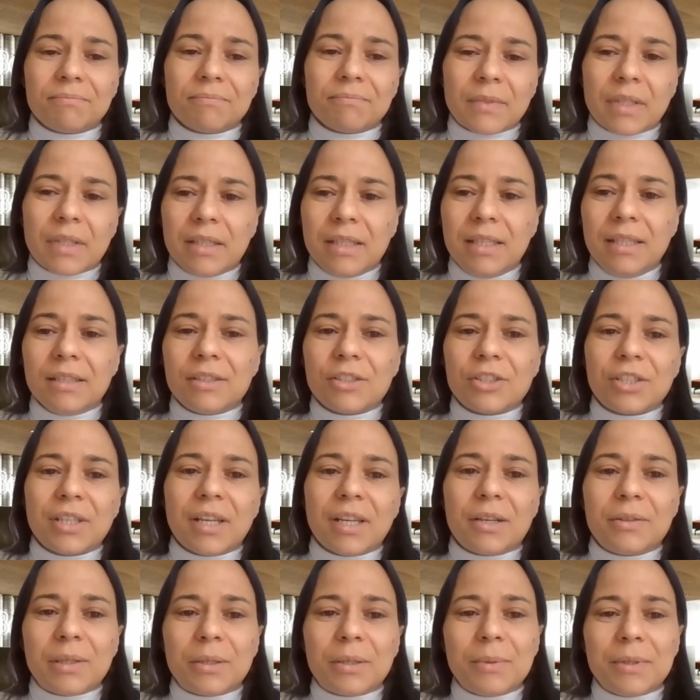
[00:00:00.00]
here
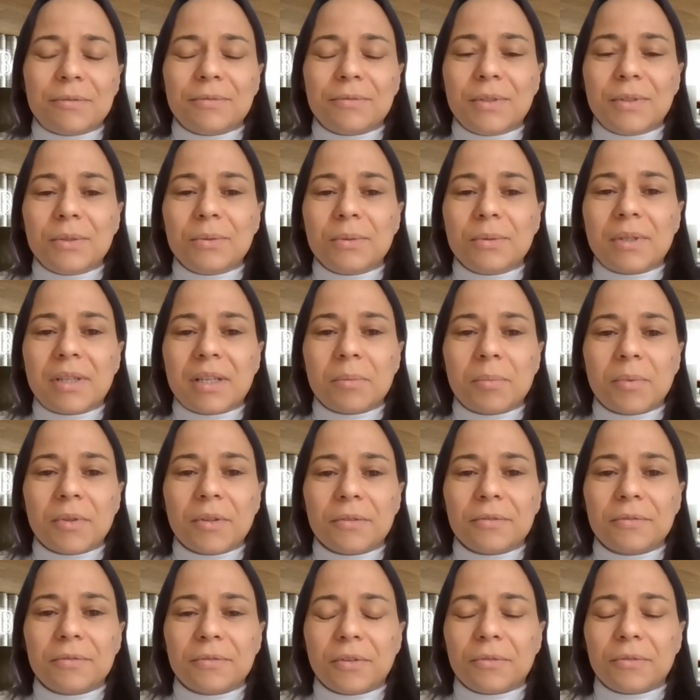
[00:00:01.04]
sharing with you a
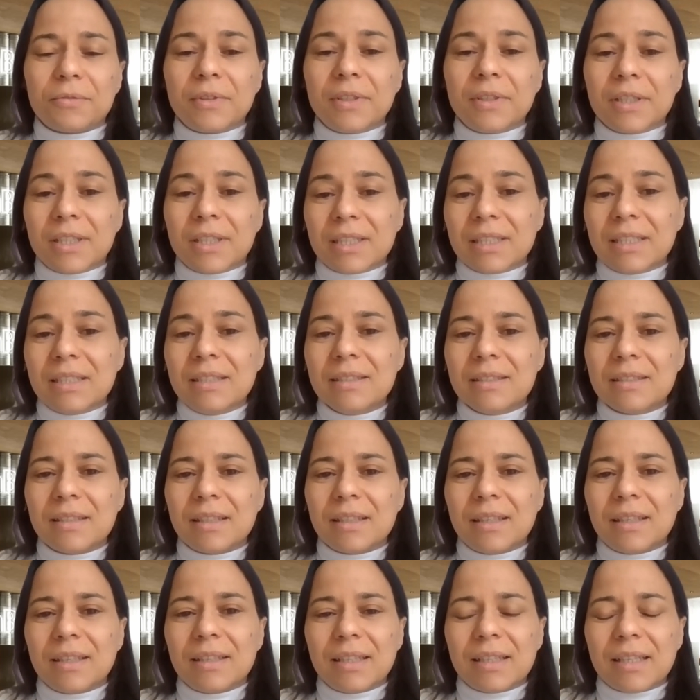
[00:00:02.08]
couple of learnings
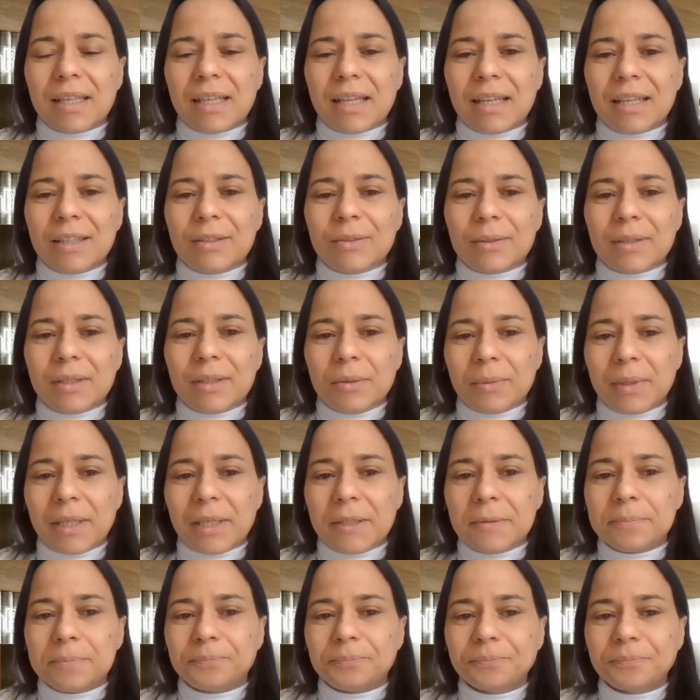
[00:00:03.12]
that I had on the way.